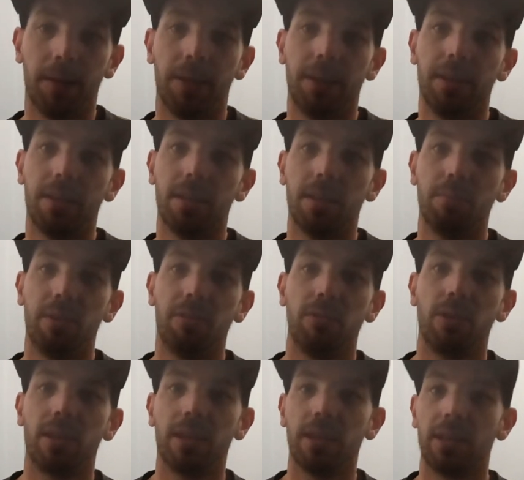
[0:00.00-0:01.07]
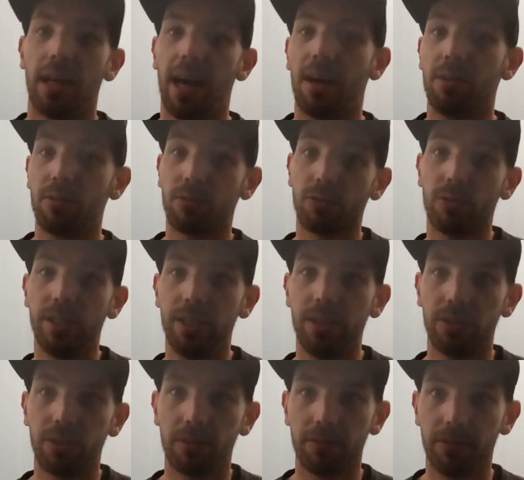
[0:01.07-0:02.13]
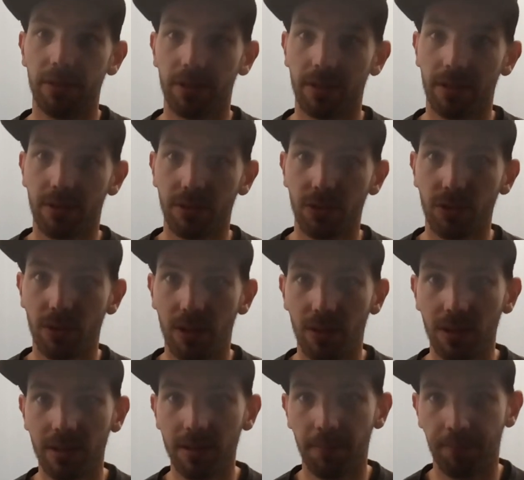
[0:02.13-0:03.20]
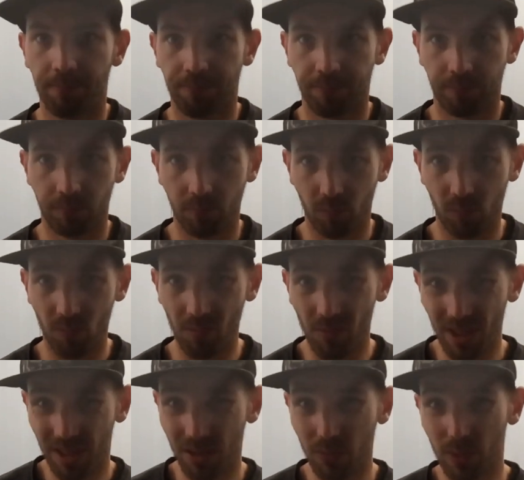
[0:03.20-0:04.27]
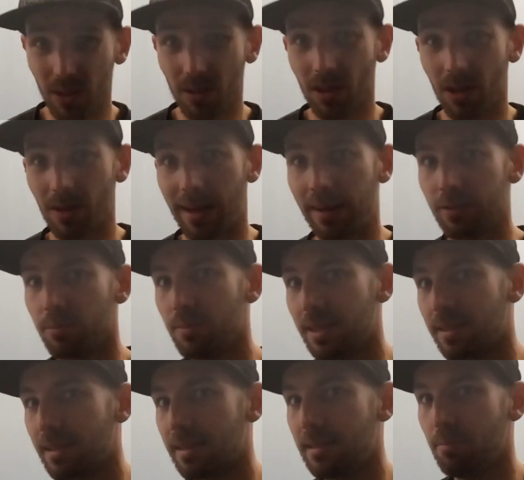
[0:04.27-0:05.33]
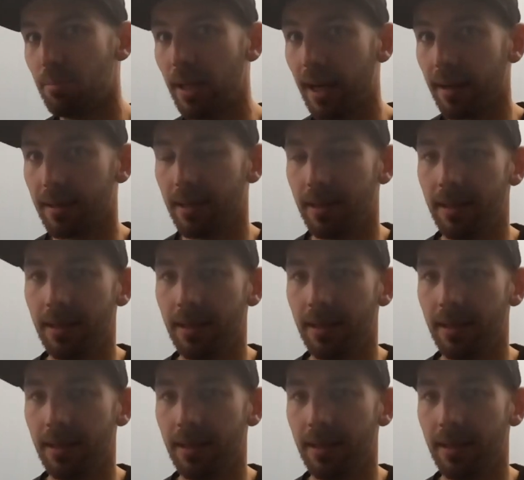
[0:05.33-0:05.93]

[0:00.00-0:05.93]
If you get out of reach of your controller, it will go automatically back